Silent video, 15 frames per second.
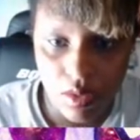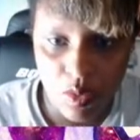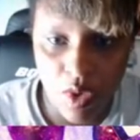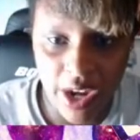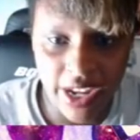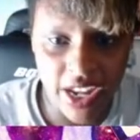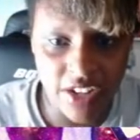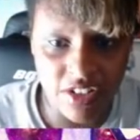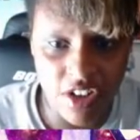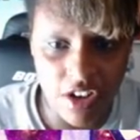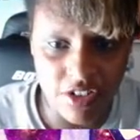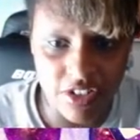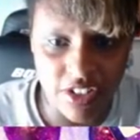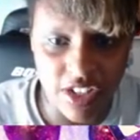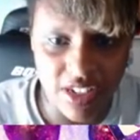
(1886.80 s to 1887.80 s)
Why can't y'all
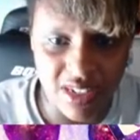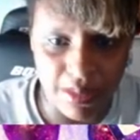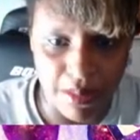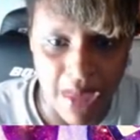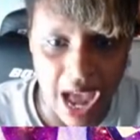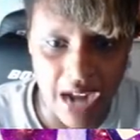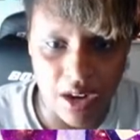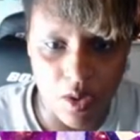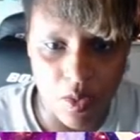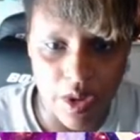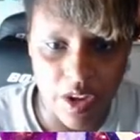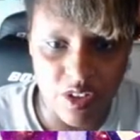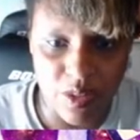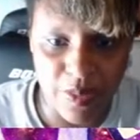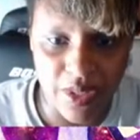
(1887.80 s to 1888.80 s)
just get some
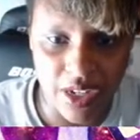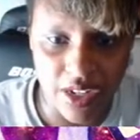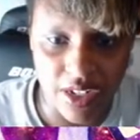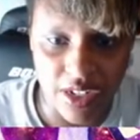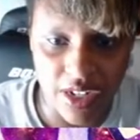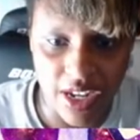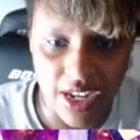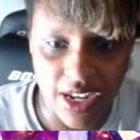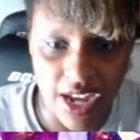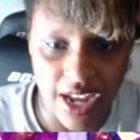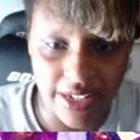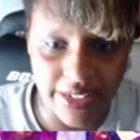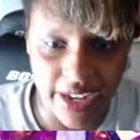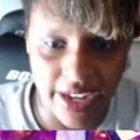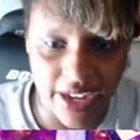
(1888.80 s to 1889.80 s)
microwave spaghetti? They
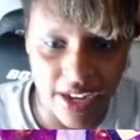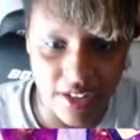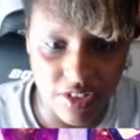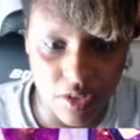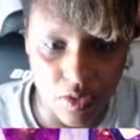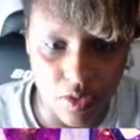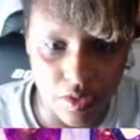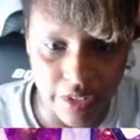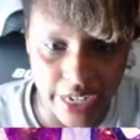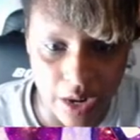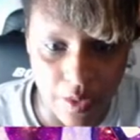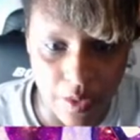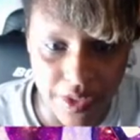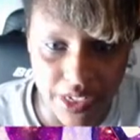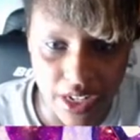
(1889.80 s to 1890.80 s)
got that. Shoot,
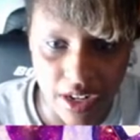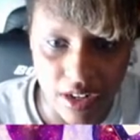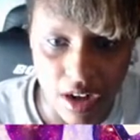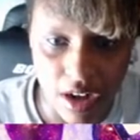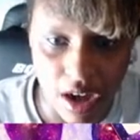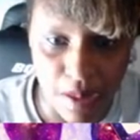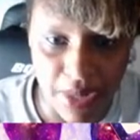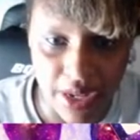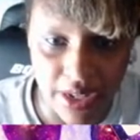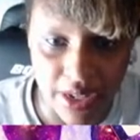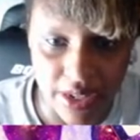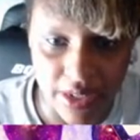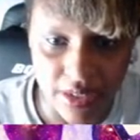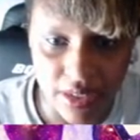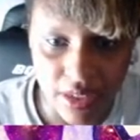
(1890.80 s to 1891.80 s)
lean cuisine, y'all
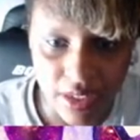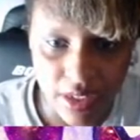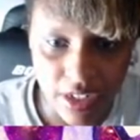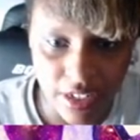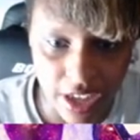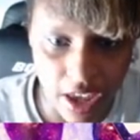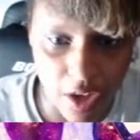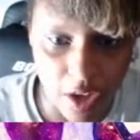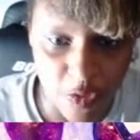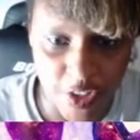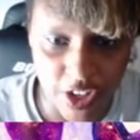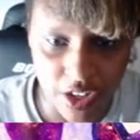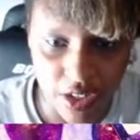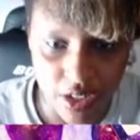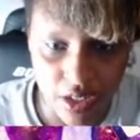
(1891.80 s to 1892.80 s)
buds. It's
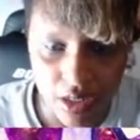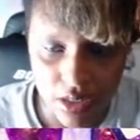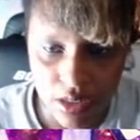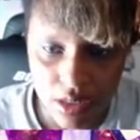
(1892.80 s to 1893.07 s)
healthier.